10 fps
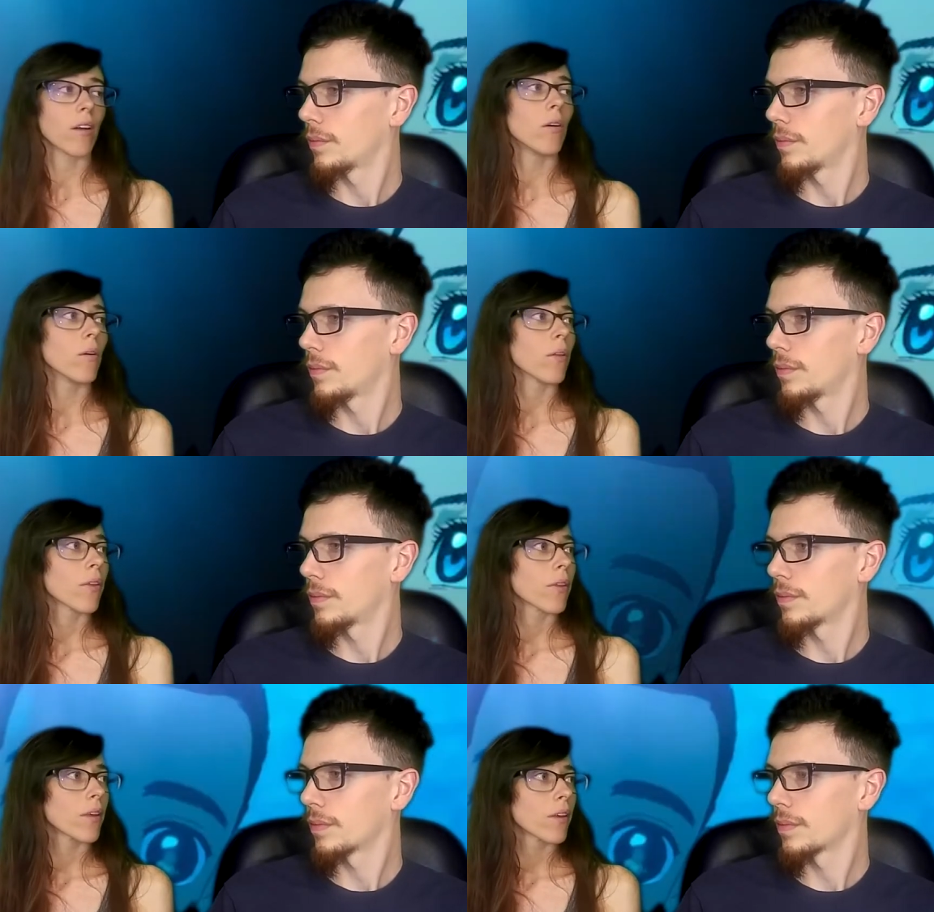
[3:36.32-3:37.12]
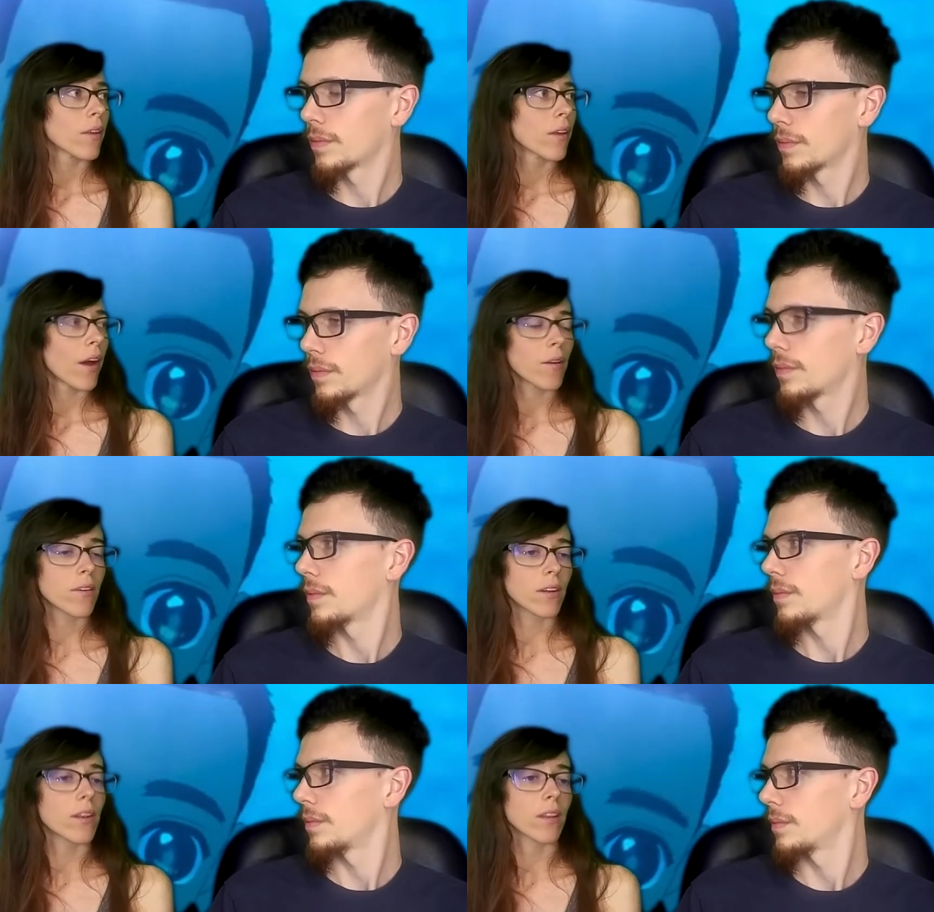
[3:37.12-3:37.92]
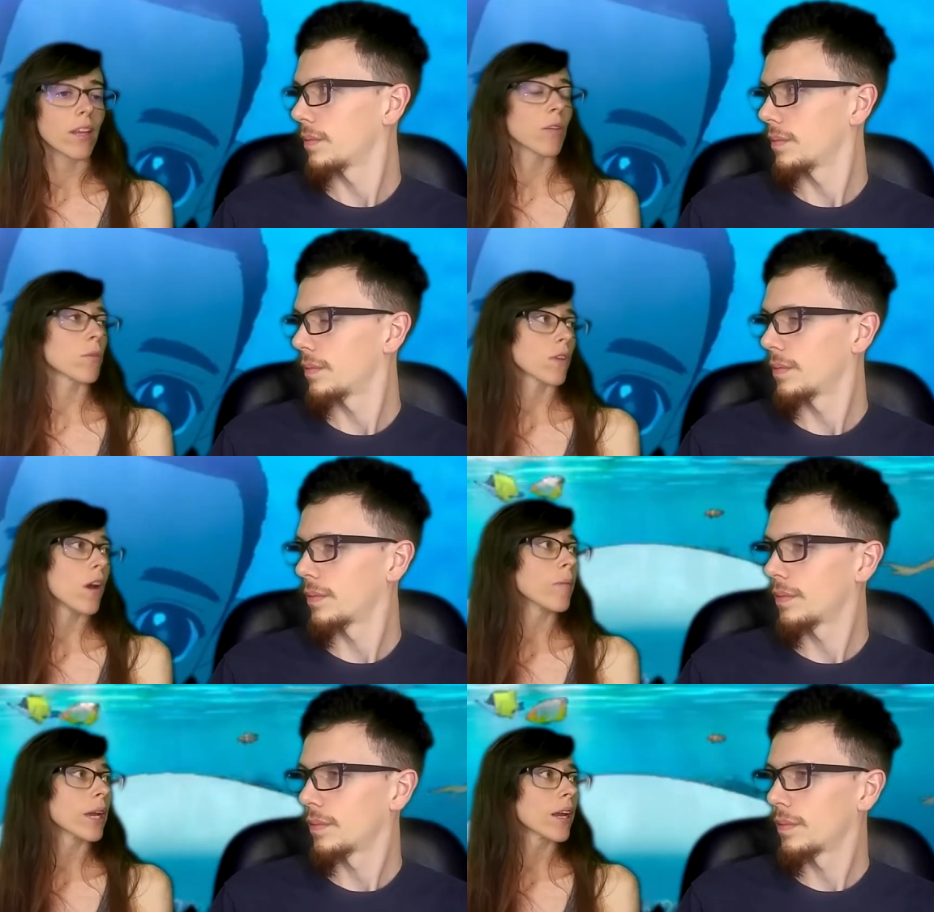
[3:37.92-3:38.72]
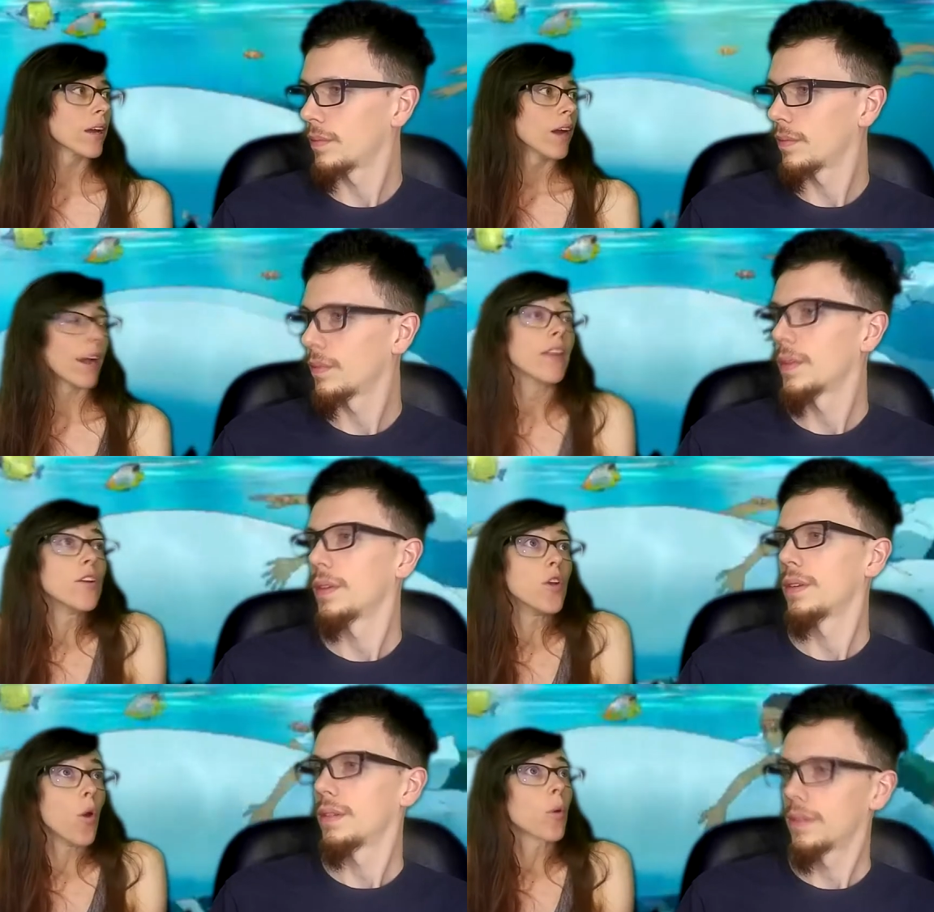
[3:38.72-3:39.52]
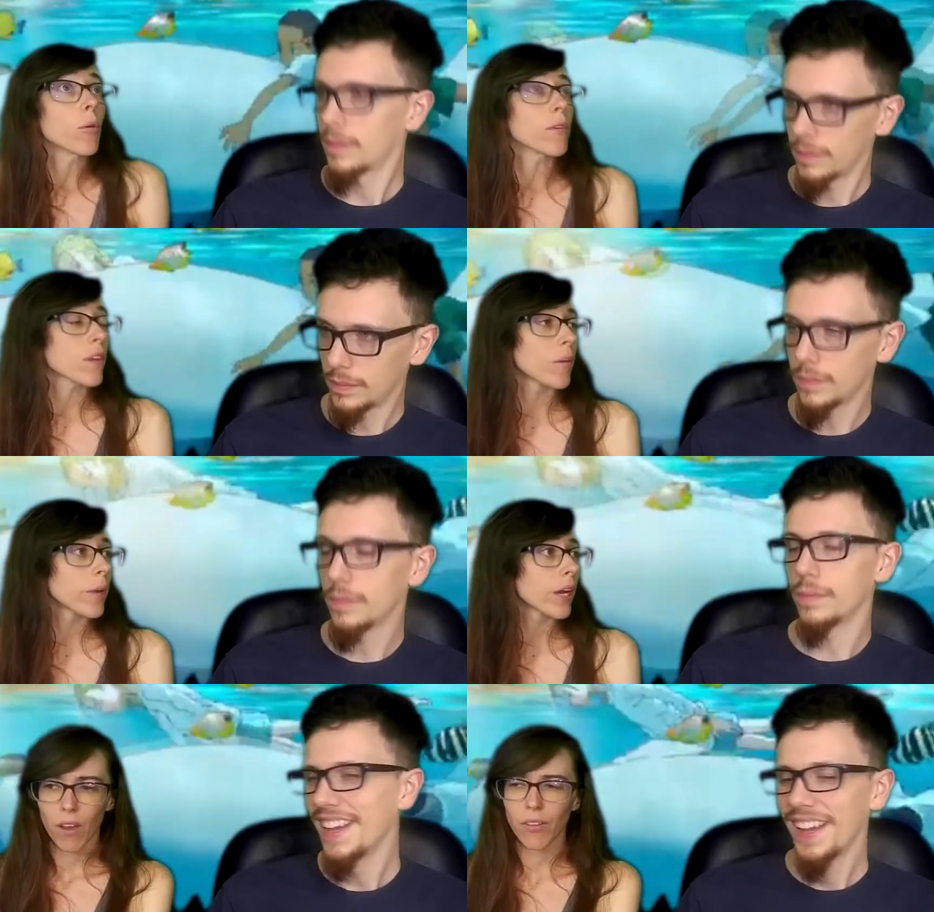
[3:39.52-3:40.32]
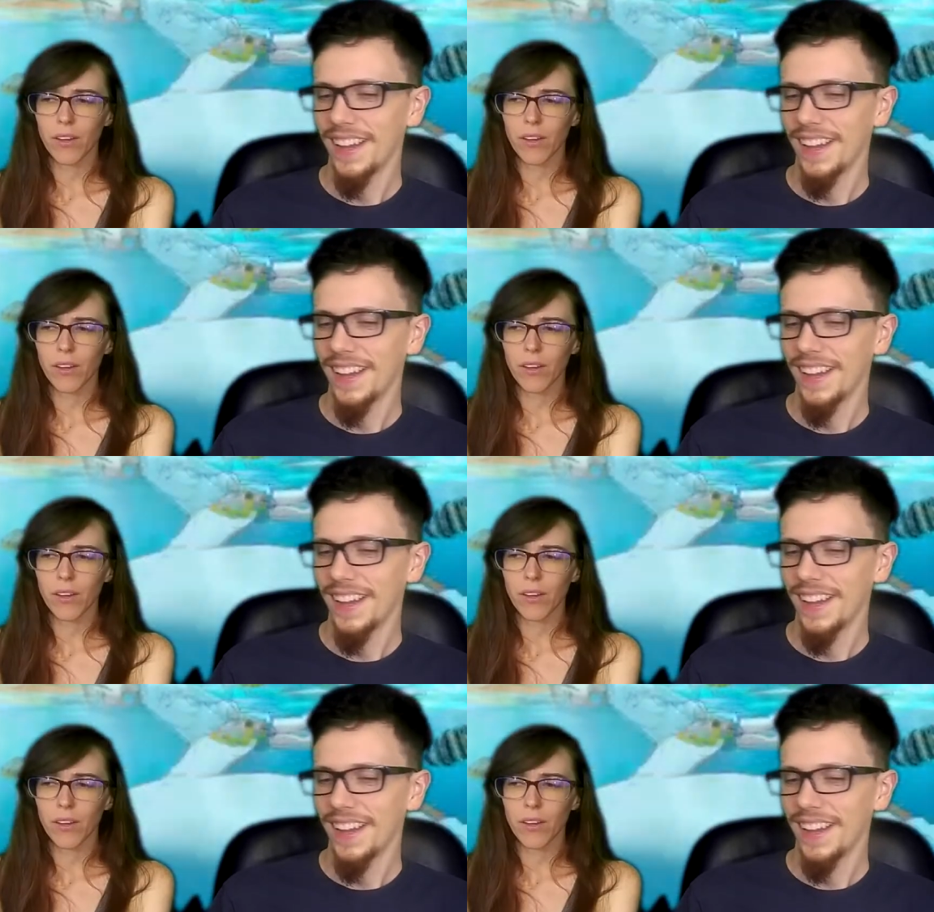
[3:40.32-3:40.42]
Speaker 1: at all, I didn't think it was coming. I didn't know it was coming. I